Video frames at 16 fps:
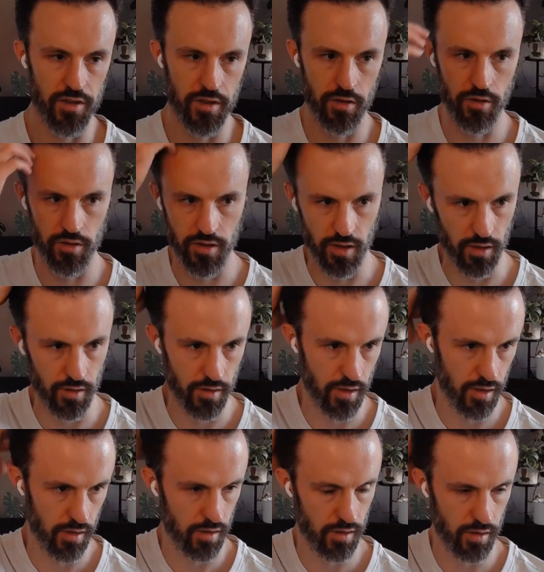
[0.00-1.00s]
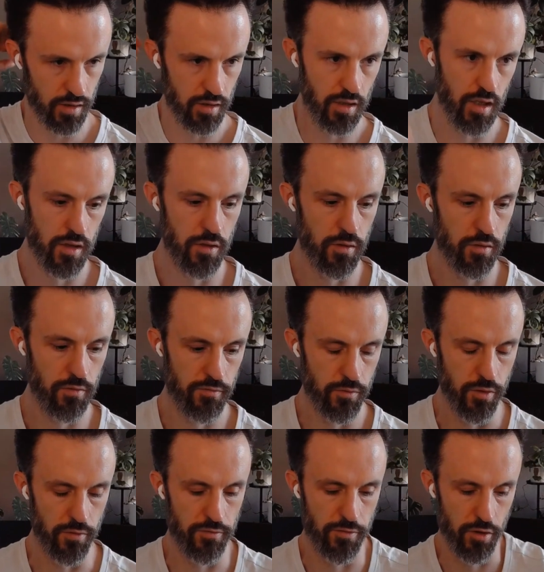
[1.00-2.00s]
it's interesting that
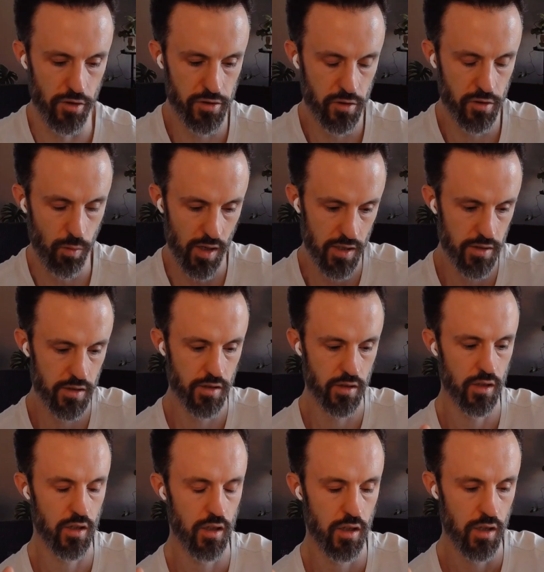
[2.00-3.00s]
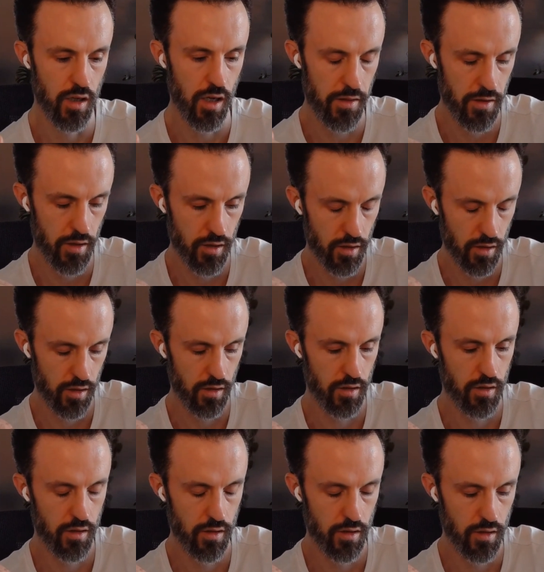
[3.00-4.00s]
you first went, I think,
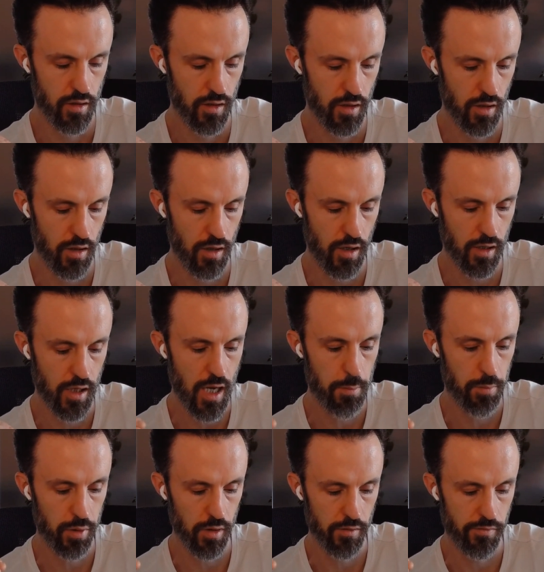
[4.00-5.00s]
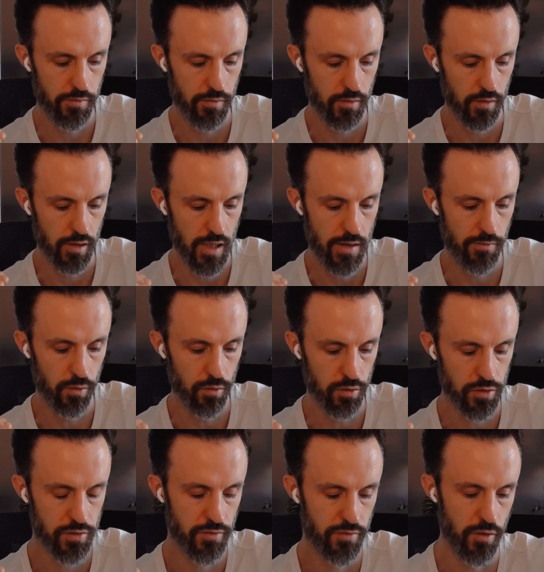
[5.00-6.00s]
a couple of
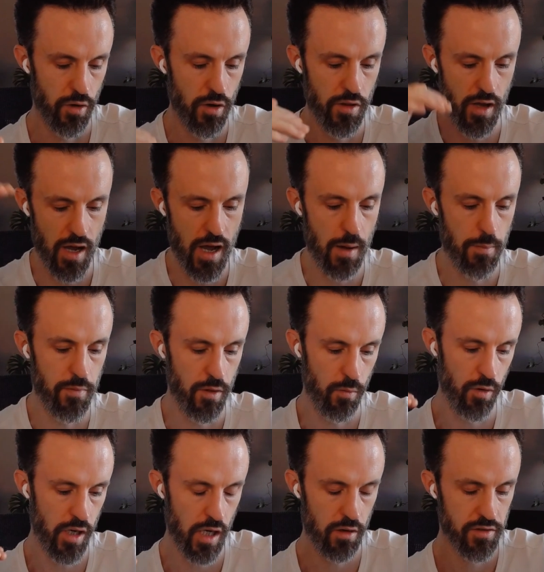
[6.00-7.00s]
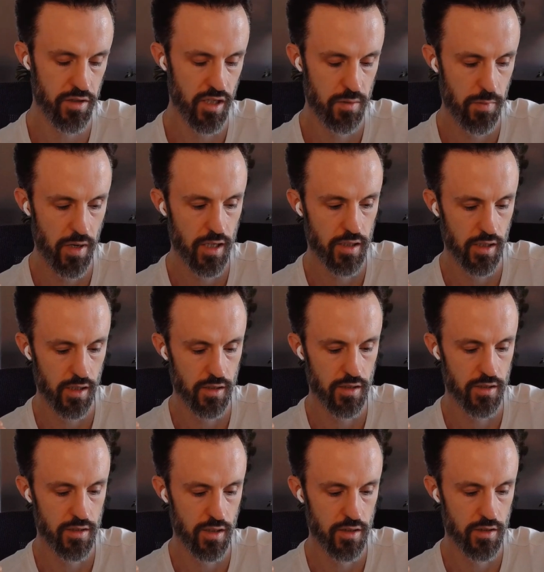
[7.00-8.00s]
levels further up than what I was expecting, in the
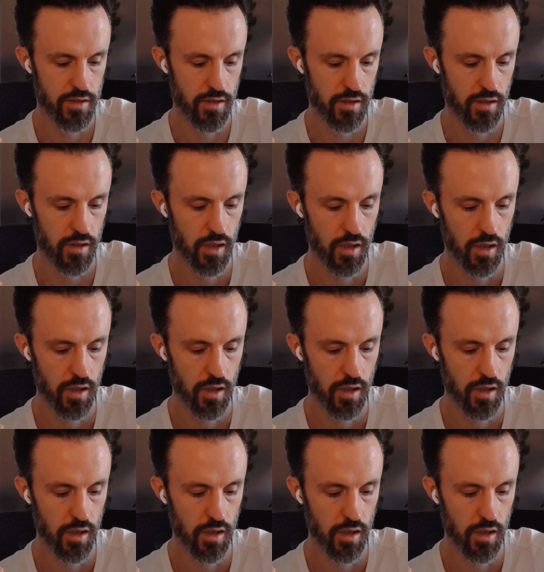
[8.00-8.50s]
sense that